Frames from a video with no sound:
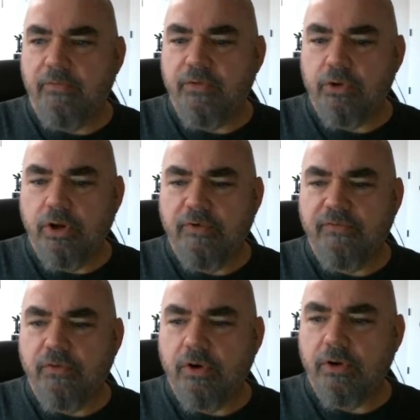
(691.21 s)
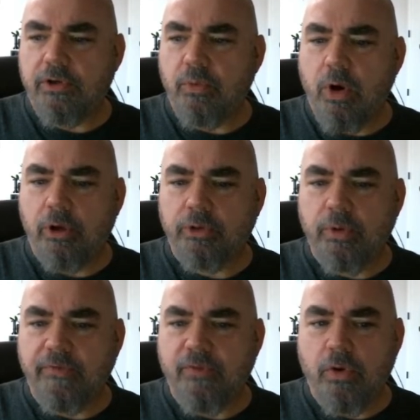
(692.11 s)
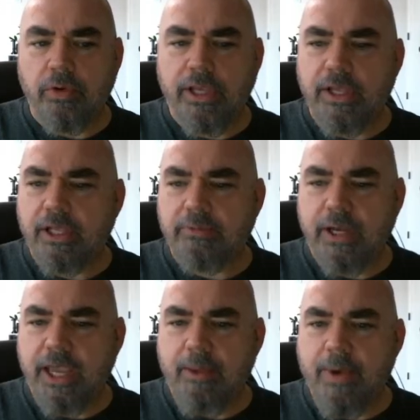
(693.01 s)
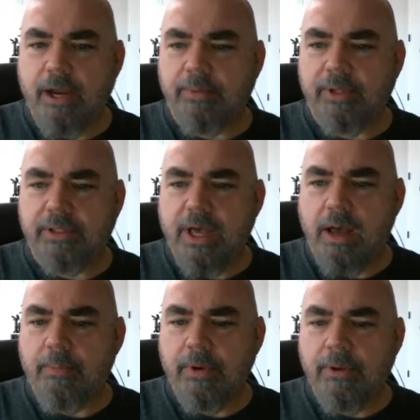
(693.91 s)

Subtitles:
If you're looking for a DeWalt 20-volt kit, that's why I came back up to the top.